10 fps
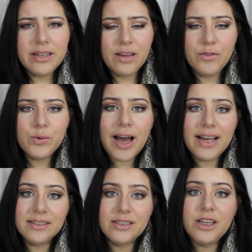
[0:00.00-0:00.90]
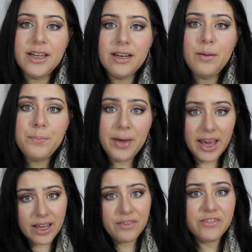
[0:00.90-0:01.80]
if you guys can
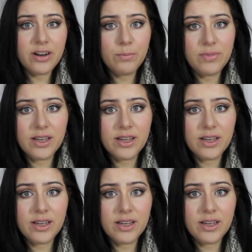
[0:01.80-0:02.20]
pick from